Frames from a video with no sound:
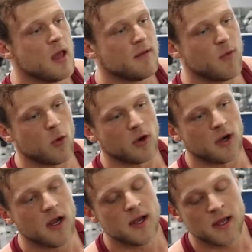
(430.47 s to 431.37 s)

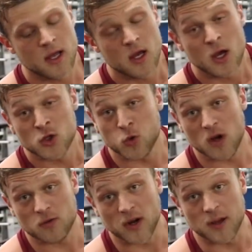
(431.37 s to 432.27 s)
for
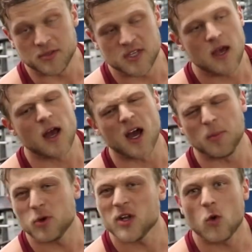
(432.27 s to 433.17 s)
12 reps,
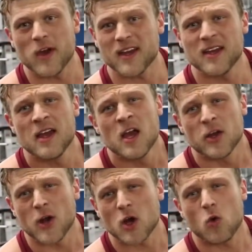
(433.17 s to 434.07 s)
pretty quick,
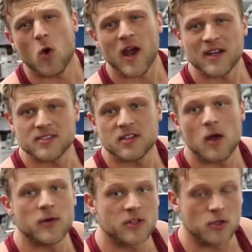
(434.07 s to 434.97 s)
not quite as
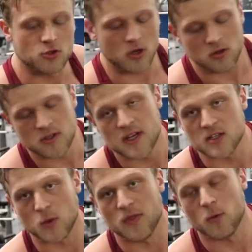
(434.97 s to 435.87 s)
slow and controlled
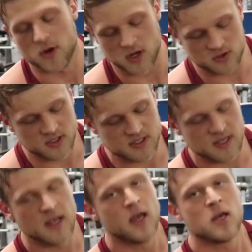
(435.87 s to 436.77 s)
as with the 100s.
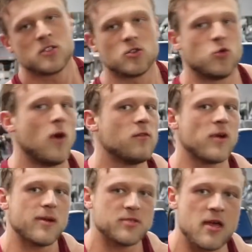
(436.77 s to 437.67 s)
So 12
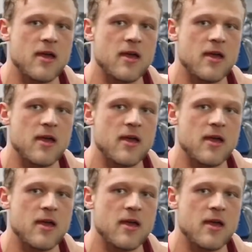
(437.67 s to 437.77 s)
reps,